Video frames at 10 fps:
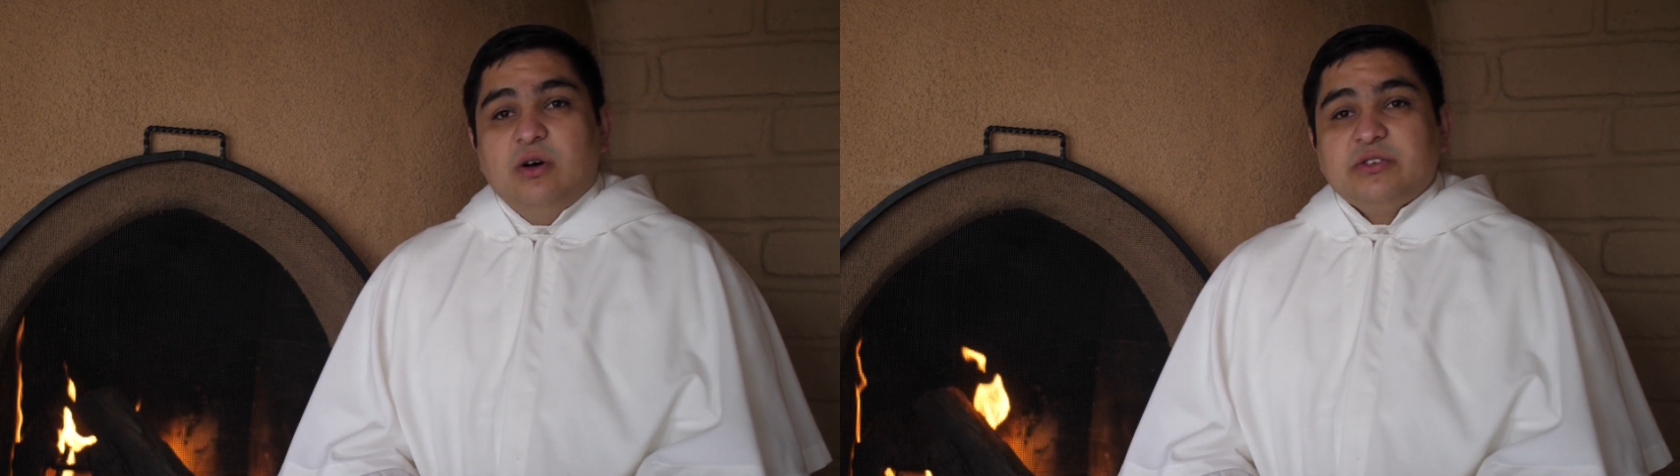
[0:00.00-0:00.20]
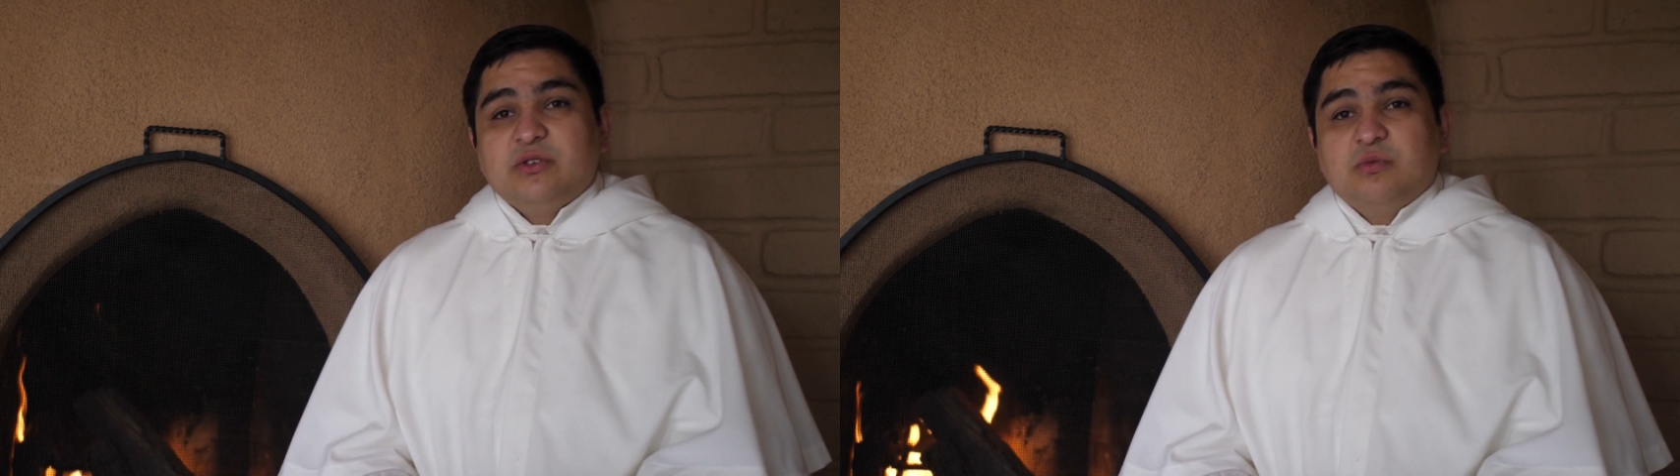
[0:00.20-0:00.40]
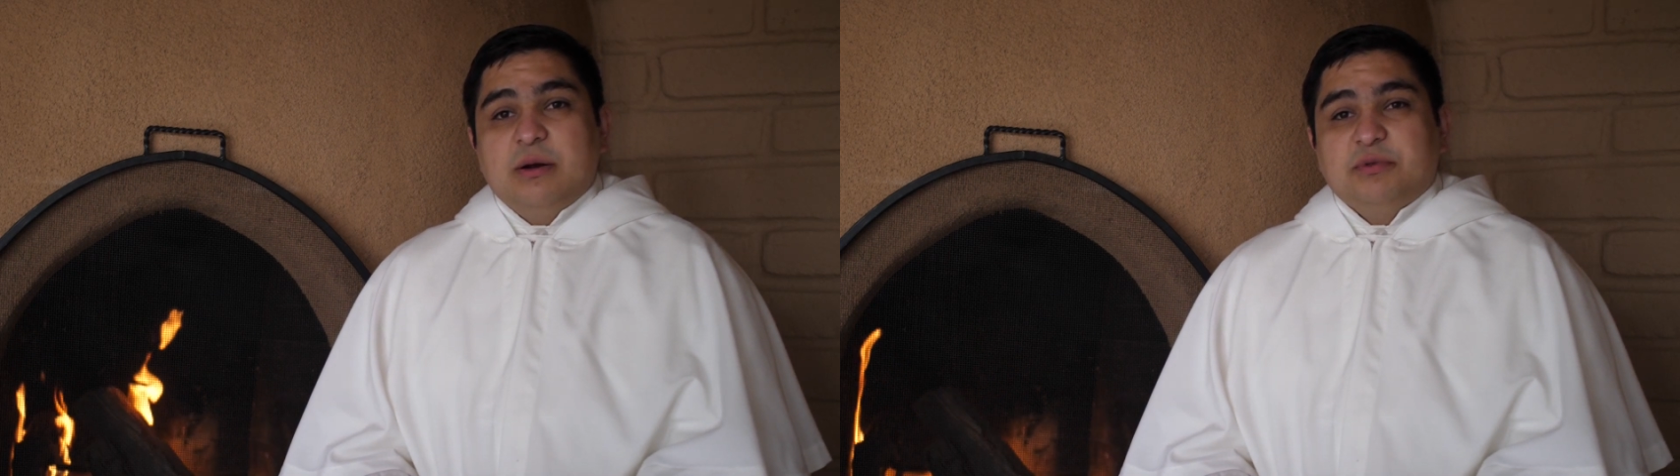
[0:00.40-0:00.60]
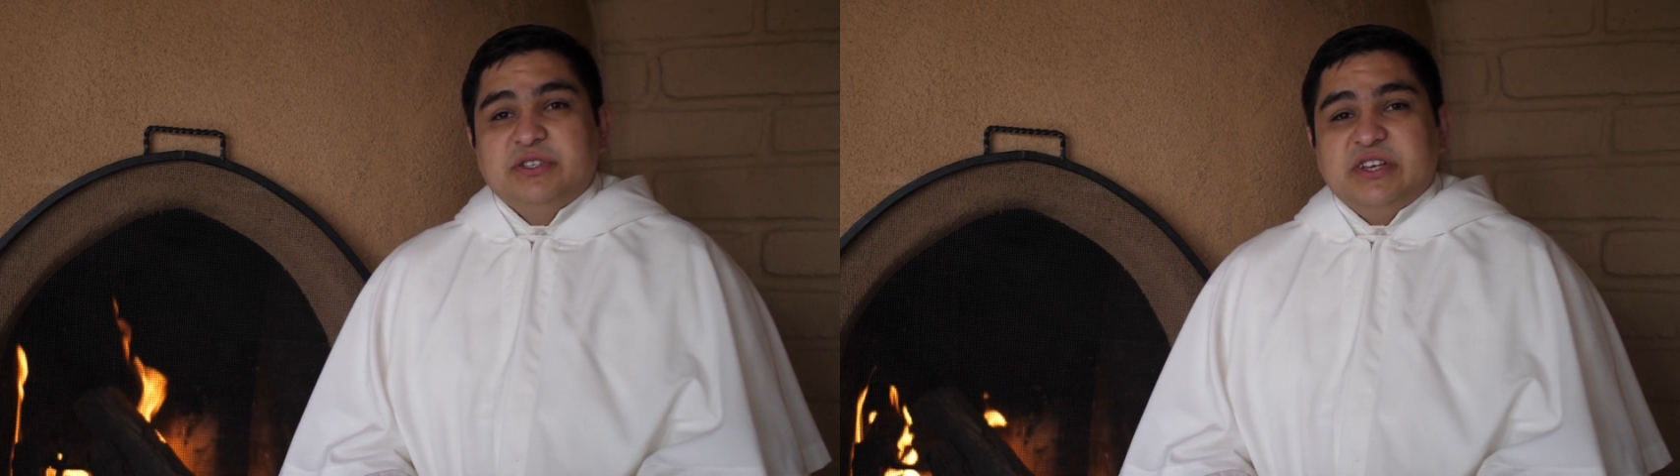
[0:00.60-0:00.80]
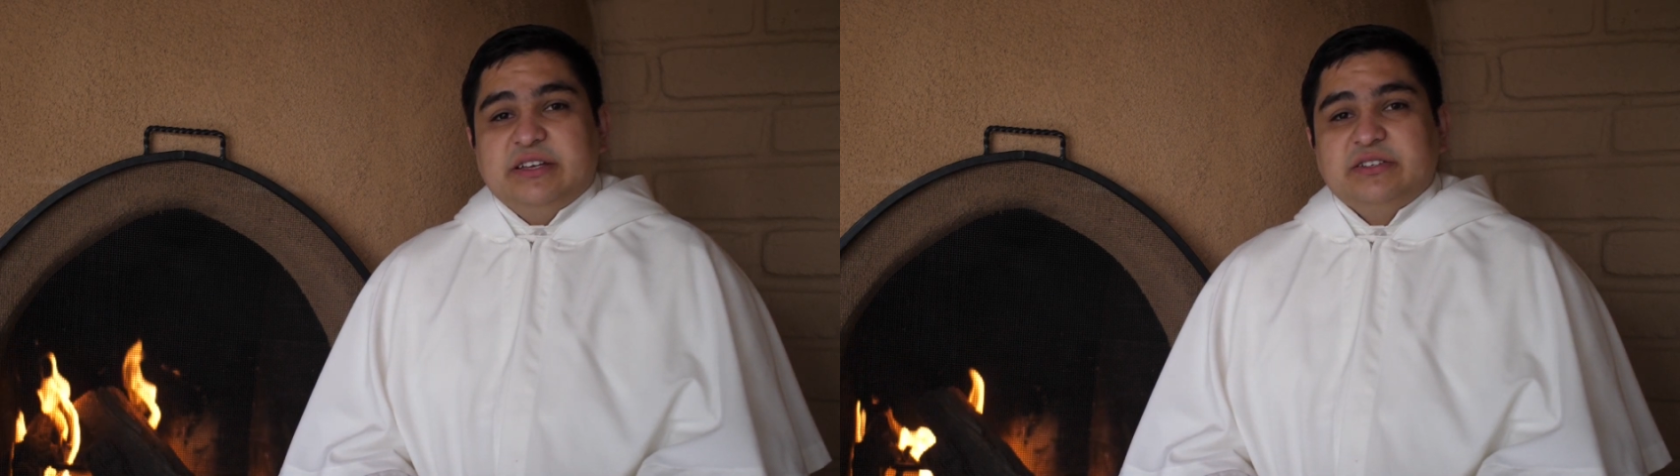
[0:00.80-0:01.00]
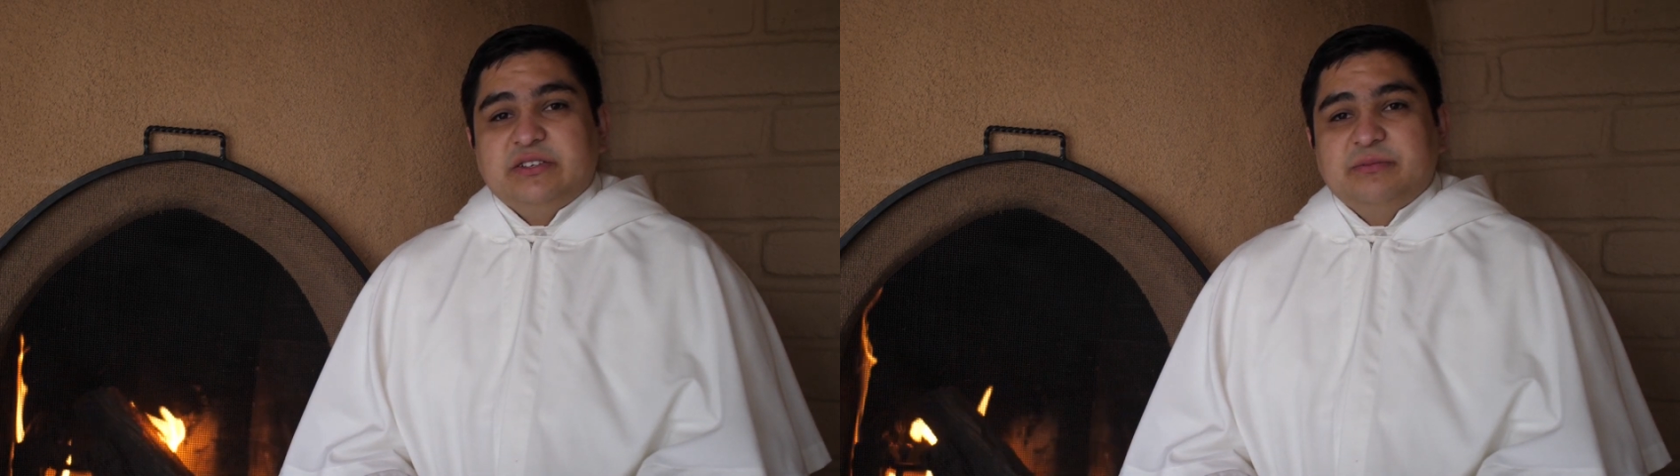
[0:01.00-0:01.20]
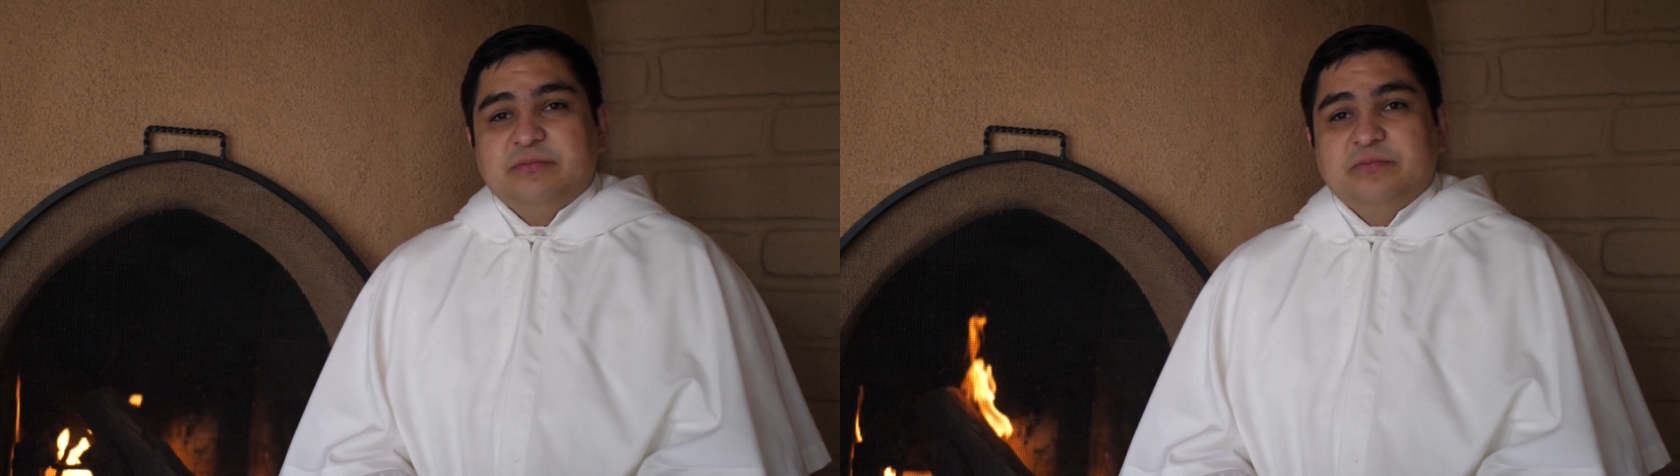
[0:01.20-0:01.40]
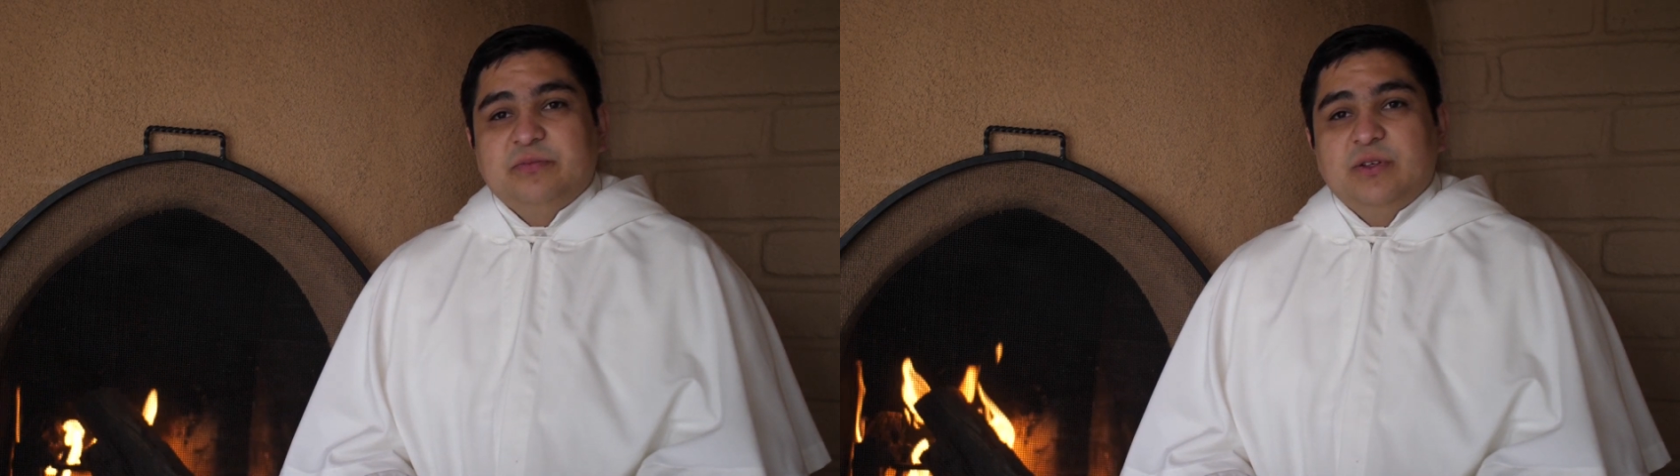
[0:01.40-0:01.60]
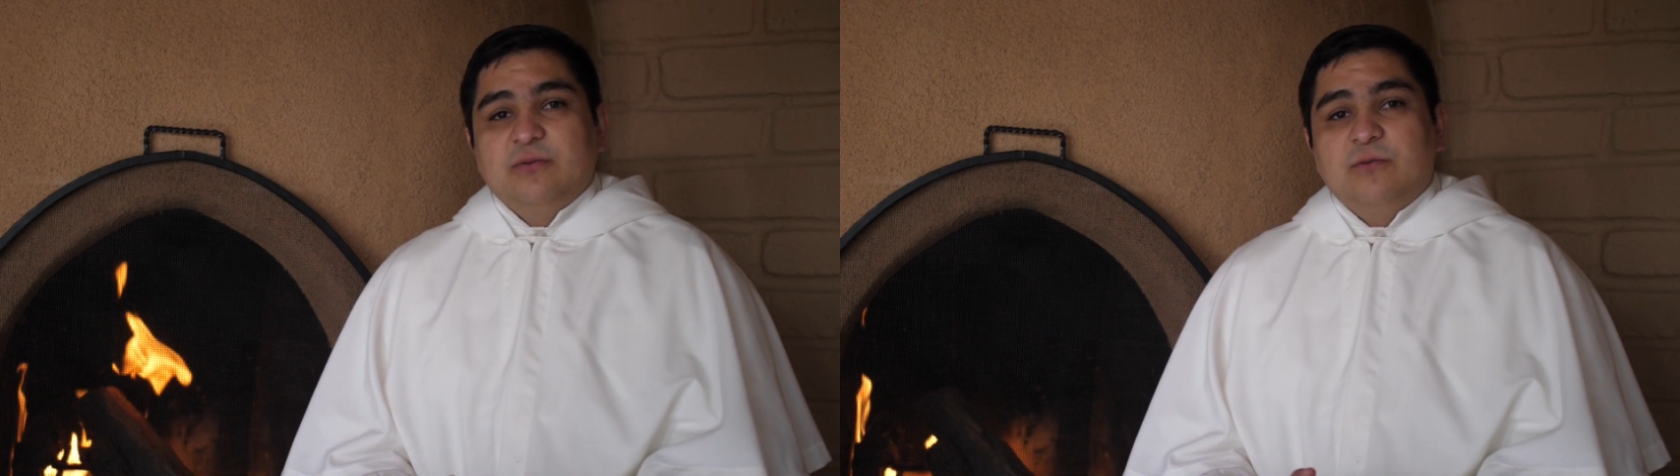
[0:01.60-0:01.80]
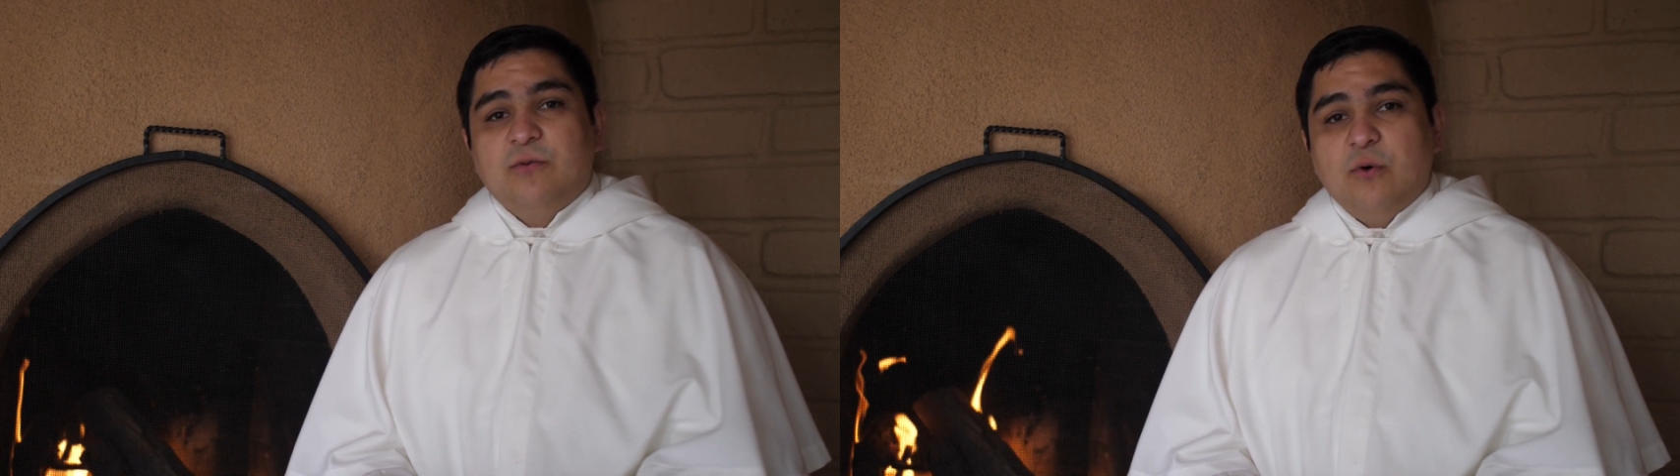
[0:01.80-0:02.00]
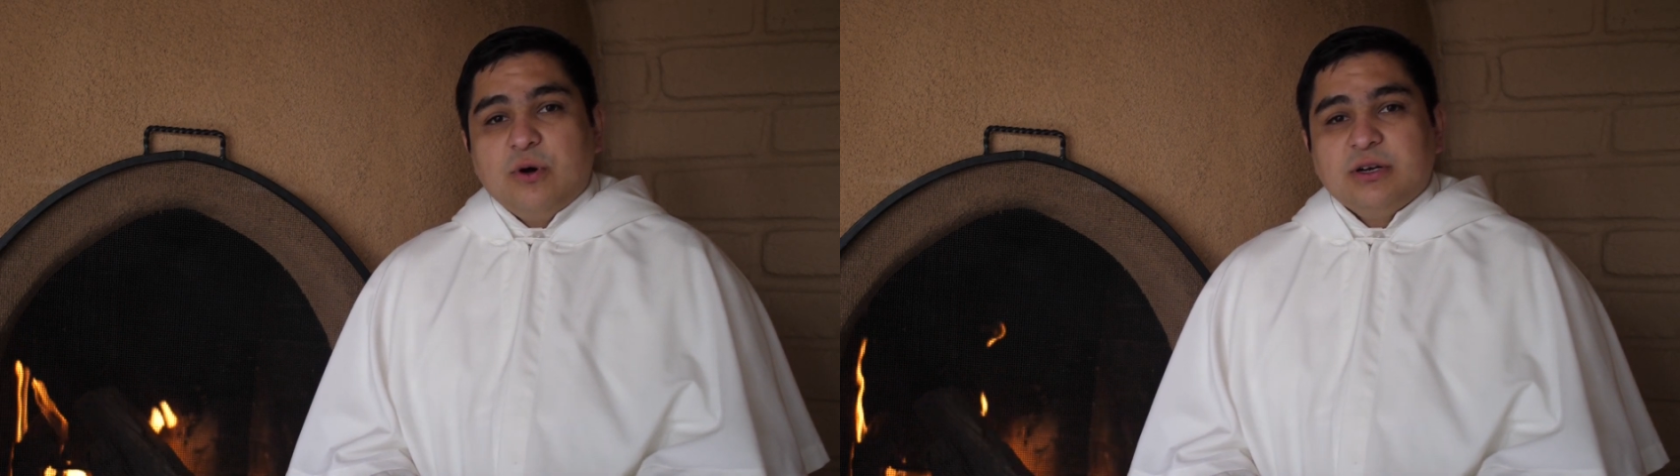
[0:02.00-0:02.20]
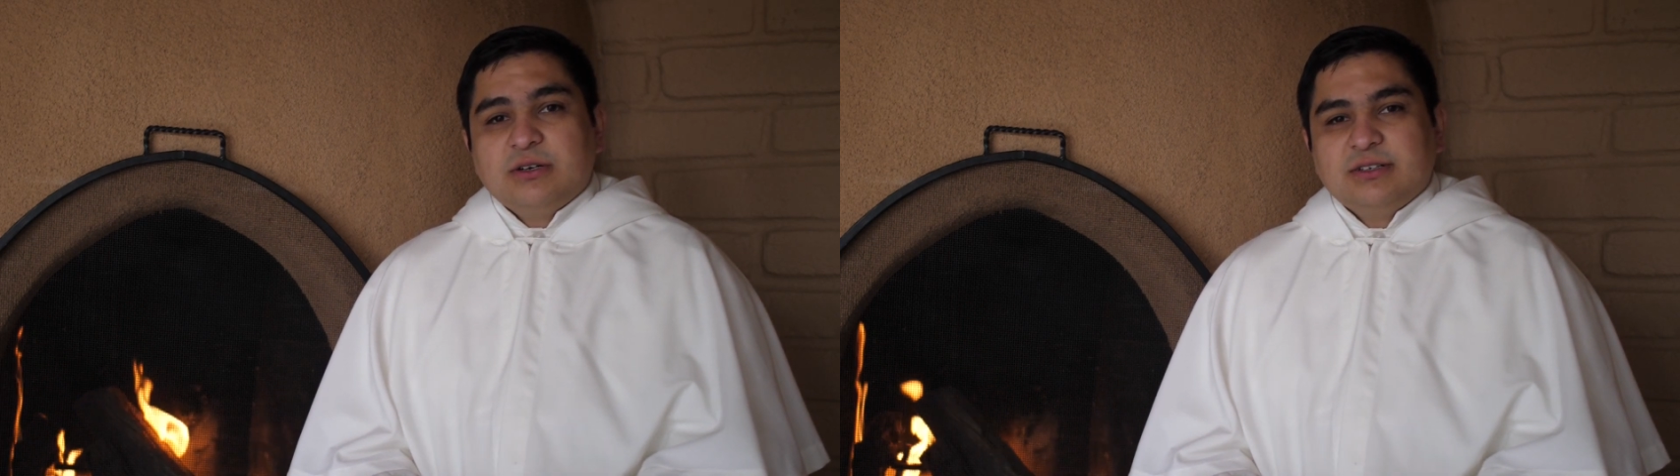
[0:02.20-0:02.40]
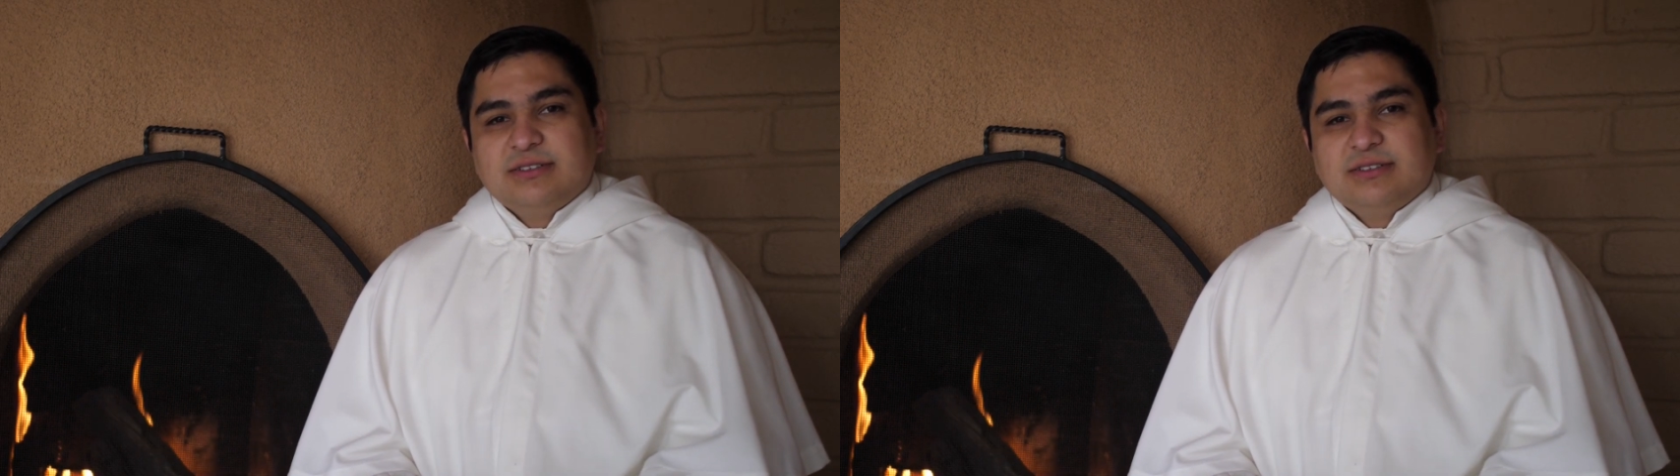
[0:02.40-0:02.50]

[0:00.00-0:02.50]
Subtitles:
also represent 4